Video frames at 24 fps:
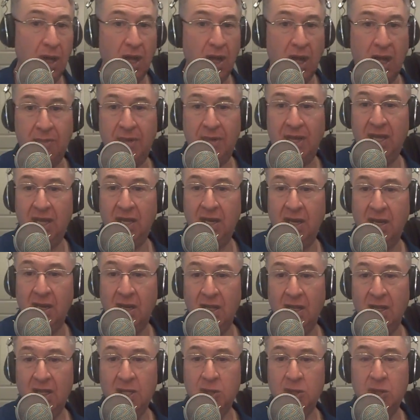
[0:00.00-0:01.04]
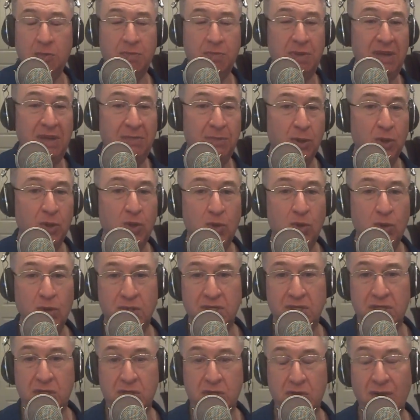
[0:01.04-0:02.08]
I mean, these are people who are
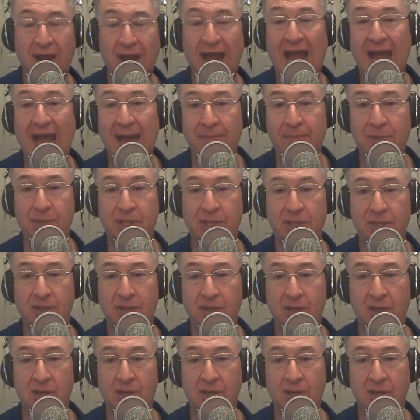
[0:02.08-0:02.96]
scraps.